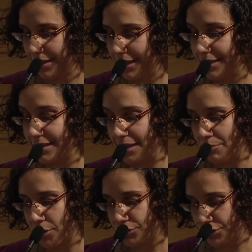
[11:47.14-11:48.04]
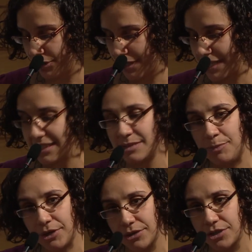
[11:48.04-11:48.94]
It is the emotional and
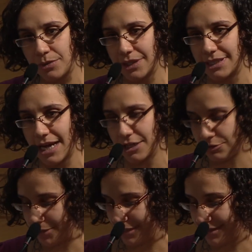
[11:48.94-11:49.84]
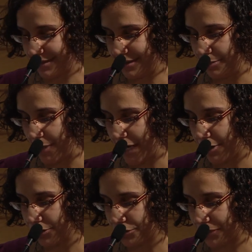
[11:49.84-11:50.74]
spiritual attachments to being
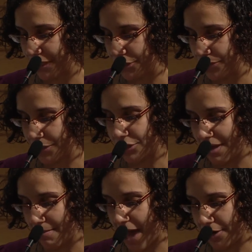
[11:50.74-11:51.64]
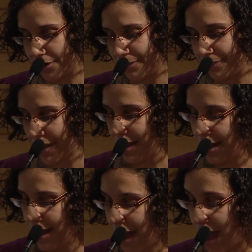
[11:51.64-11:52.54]
culturally Jewish that matter,
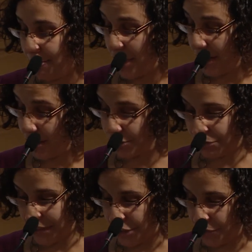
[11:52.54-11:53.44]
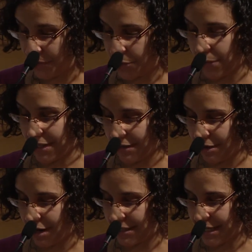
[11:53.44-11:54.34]
and being culturally Jewish within the
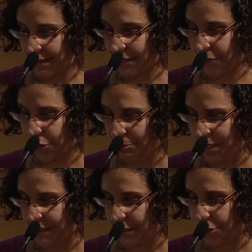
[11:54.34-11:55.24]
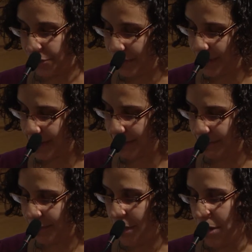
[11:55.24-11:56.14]
context of a humanistic Judaism,
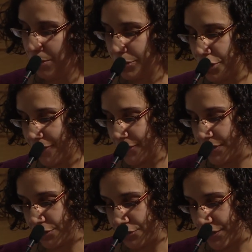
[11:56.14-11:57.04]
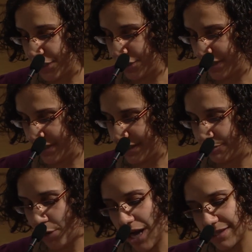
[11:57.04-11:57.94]
which offers the traditions,
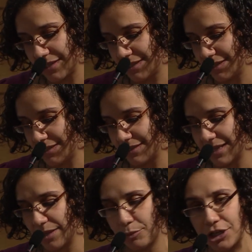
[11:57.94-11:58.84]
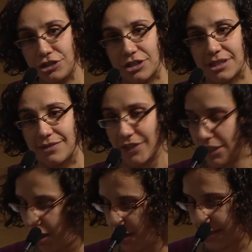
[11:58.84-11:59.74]
practices, and celebrations of a
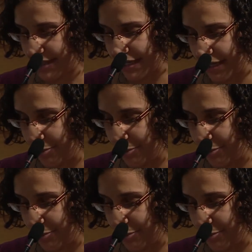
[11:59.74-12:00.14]
long-standing